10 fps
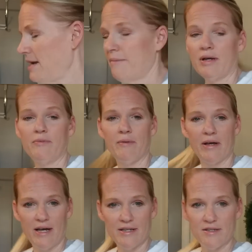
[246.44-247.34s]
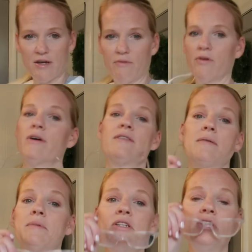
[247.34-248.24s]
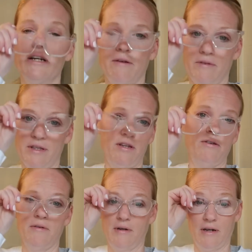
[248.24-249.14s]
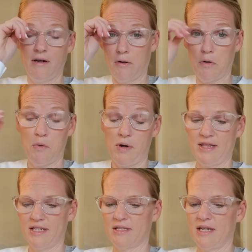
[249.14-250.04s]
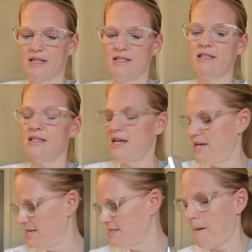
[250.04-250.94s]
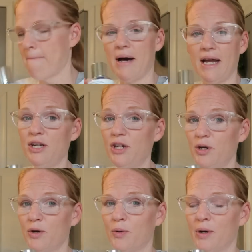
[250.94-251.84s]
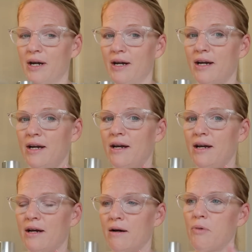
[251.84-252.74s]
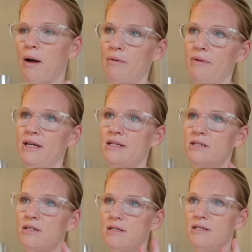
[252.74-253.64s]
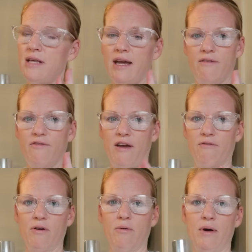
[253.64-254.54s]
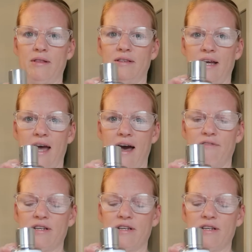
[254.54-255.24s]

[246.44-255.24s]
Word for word: I am gonna put my glasses on real quick because I'm gonna share with you what this is. This is my new probably second favorite one that they had.